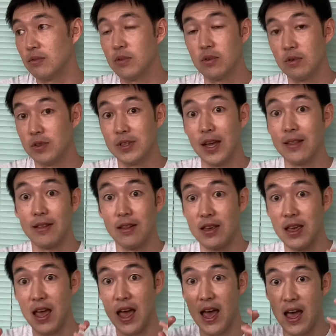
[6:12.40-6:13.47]
suddenly
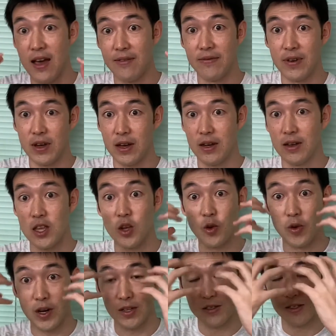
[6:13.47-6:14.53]
have
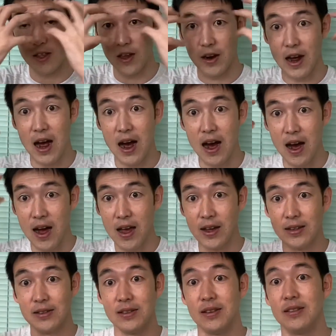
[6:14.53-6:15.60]
increased their
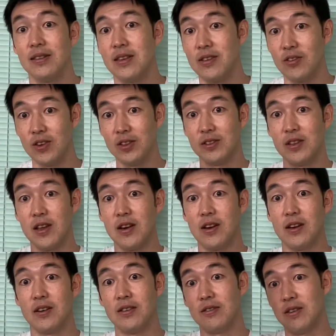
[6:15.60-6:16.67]
eyes and increase
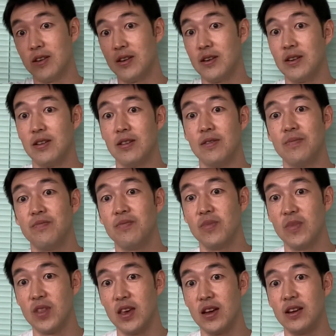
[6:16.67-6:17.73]
their
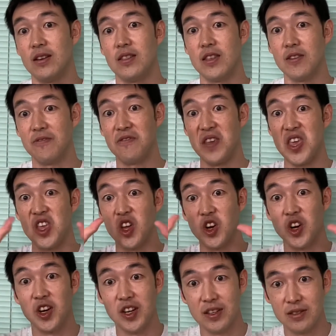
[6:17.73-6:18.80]

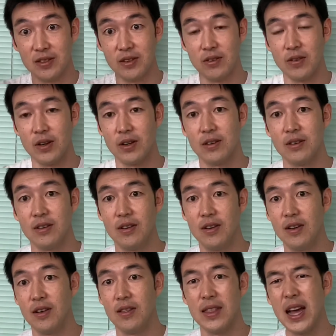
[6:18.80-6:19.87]
fingers, or
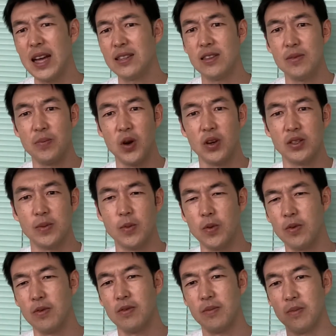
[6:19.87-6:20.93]
that's impossible
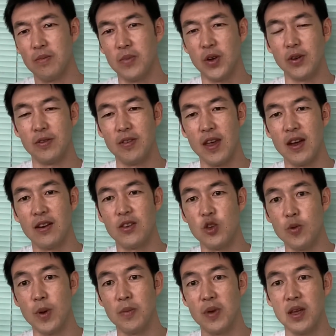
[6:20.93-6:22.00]
because they are
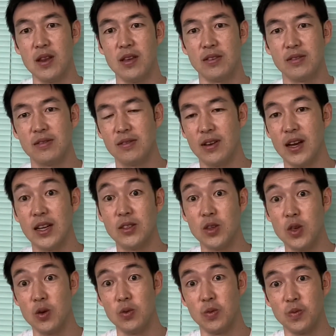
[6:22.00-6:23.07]
human beings as
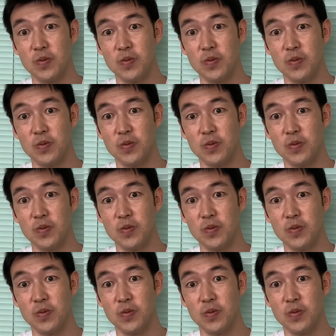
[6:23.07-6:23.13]
you.